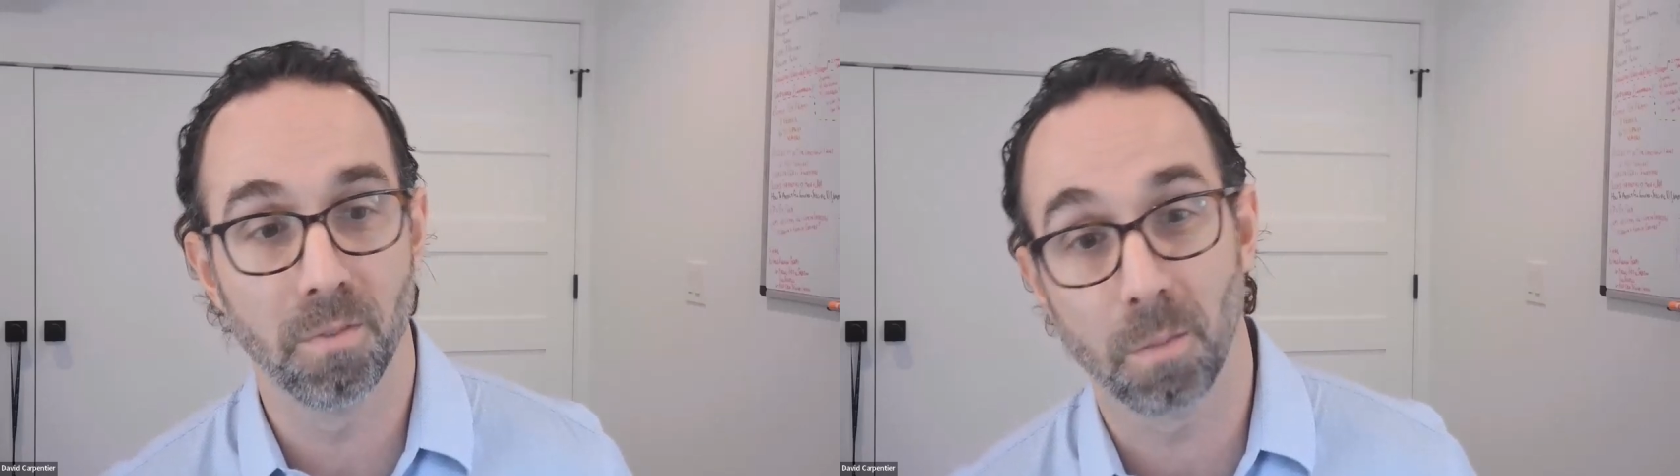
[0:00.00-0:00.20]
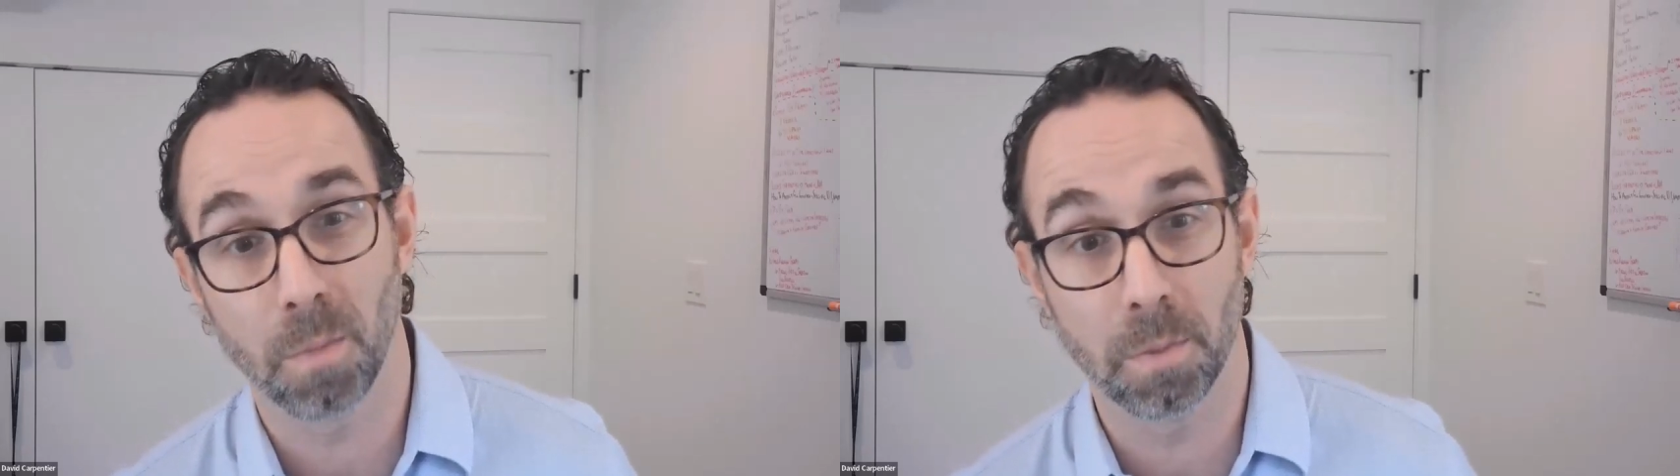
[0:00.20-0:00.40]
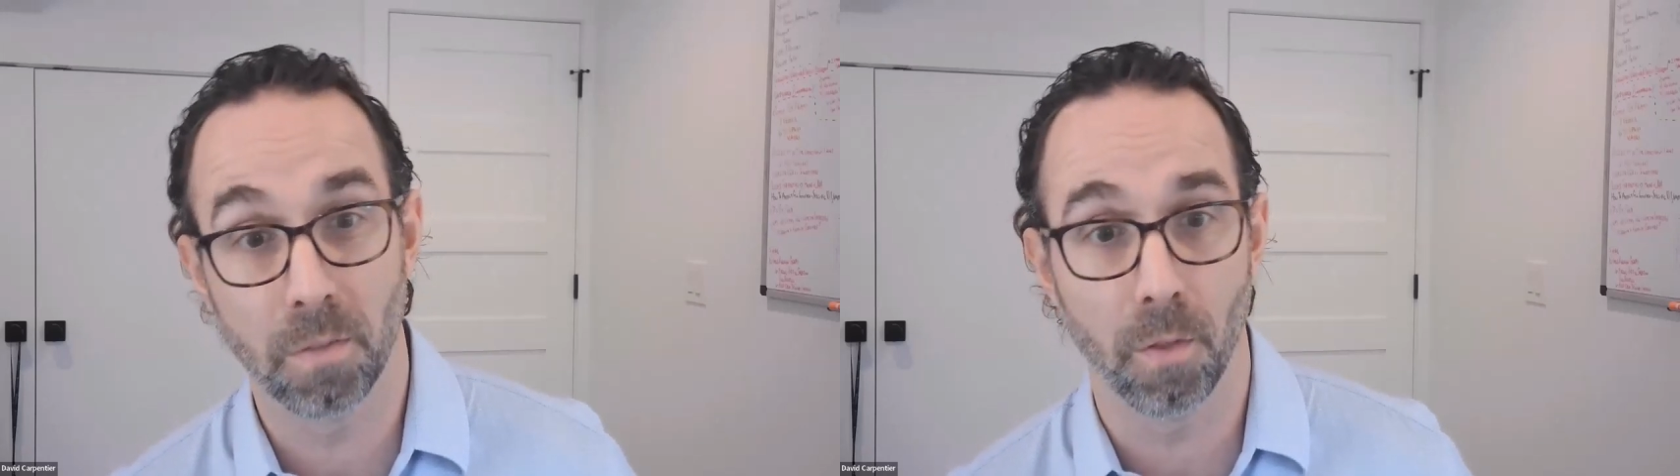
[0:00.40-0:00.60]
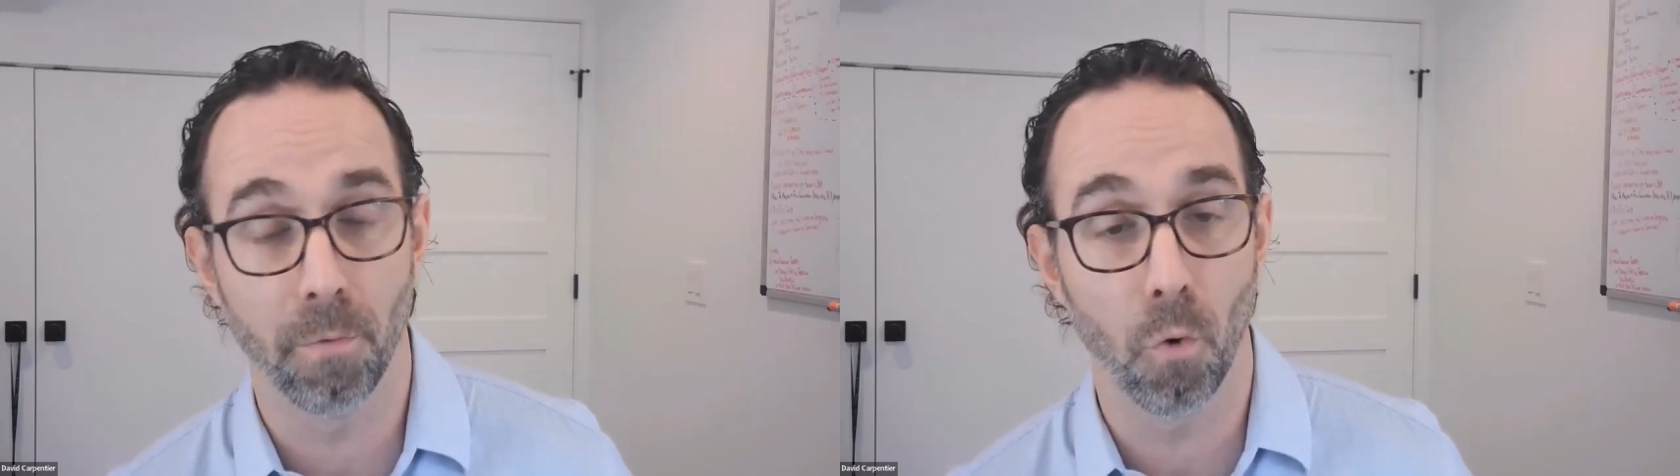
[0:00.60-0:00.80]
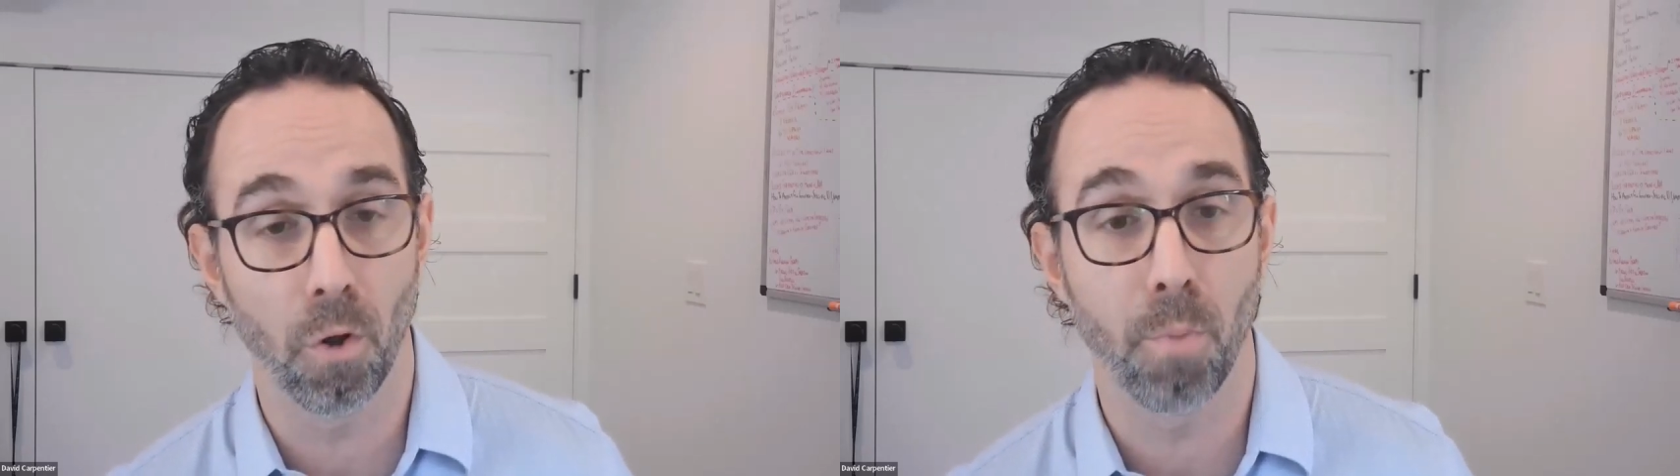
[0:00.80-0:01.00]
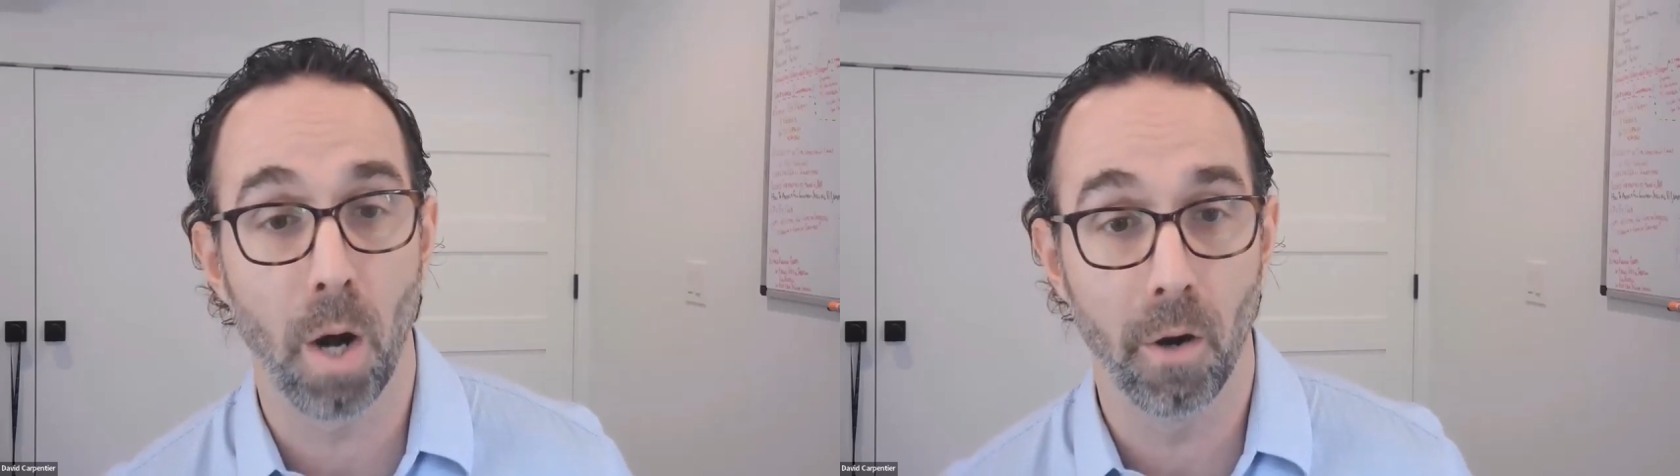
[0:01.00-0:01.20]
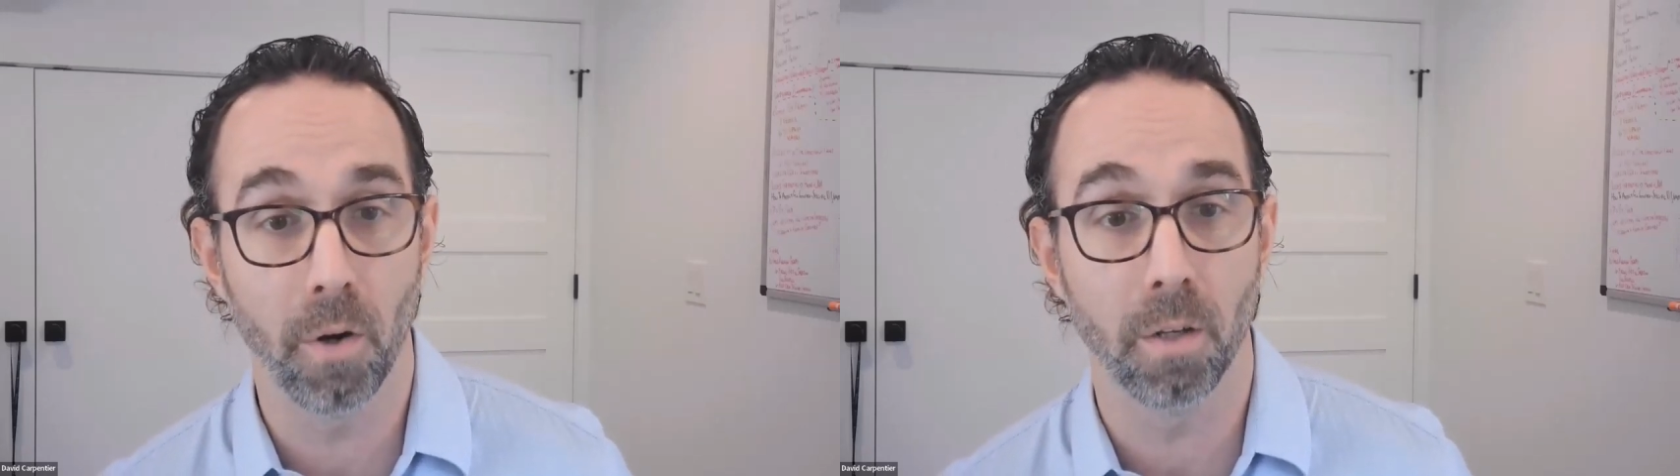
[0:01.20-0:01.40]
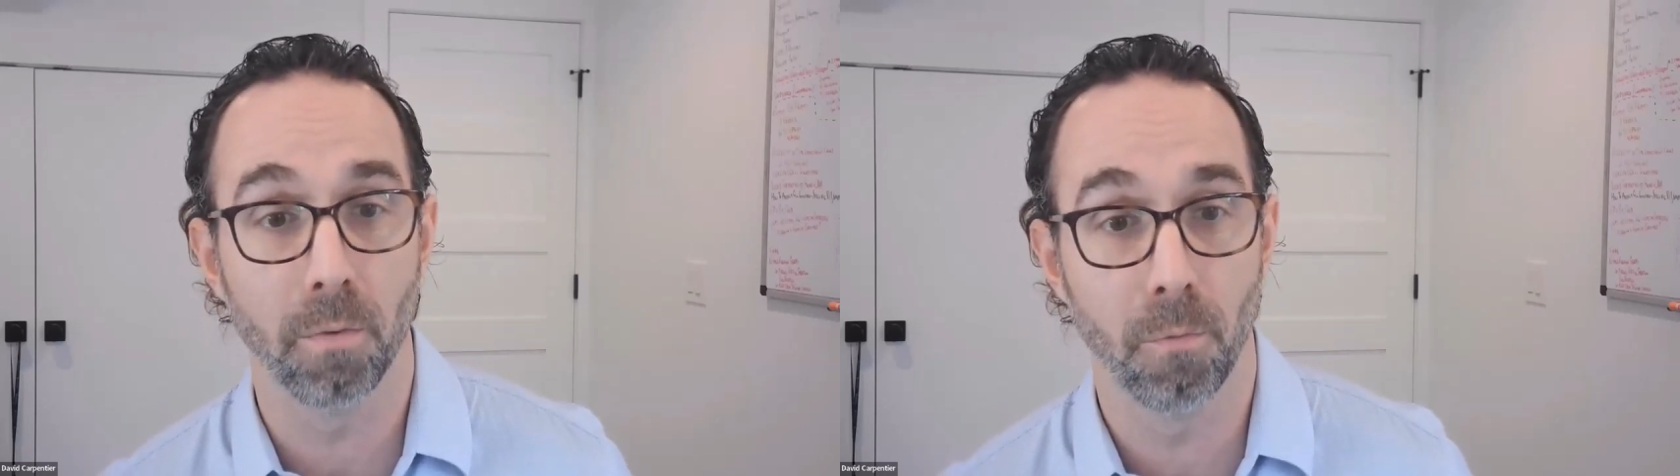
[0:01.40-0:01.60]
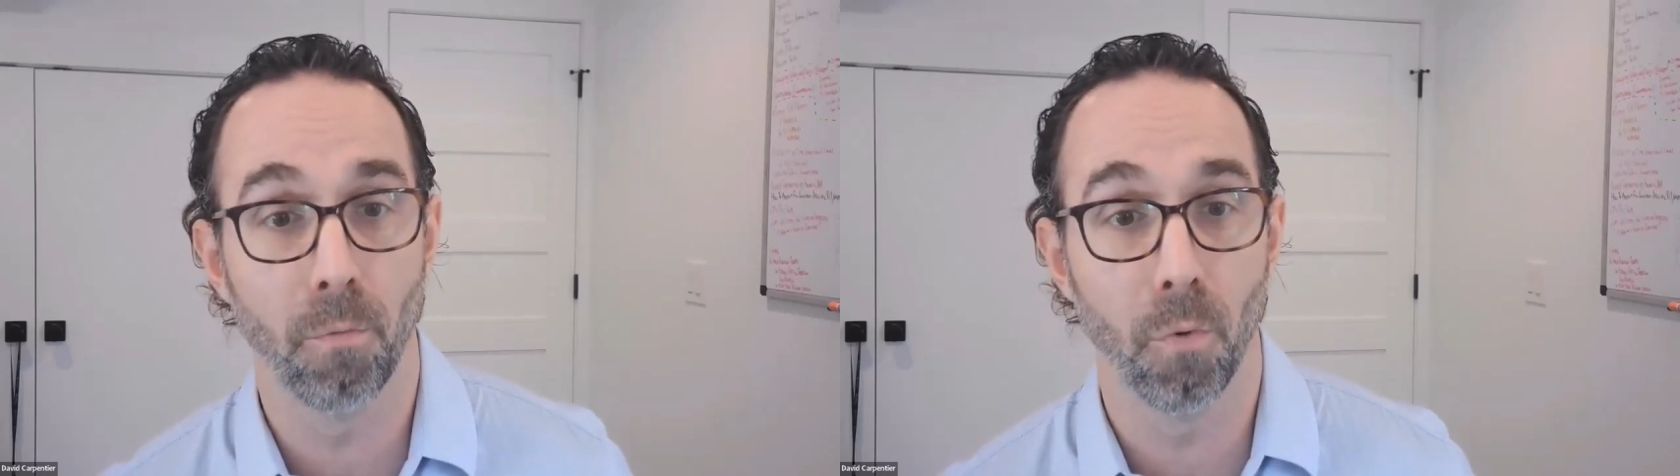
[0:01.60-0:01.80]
sometimes even the fourth priority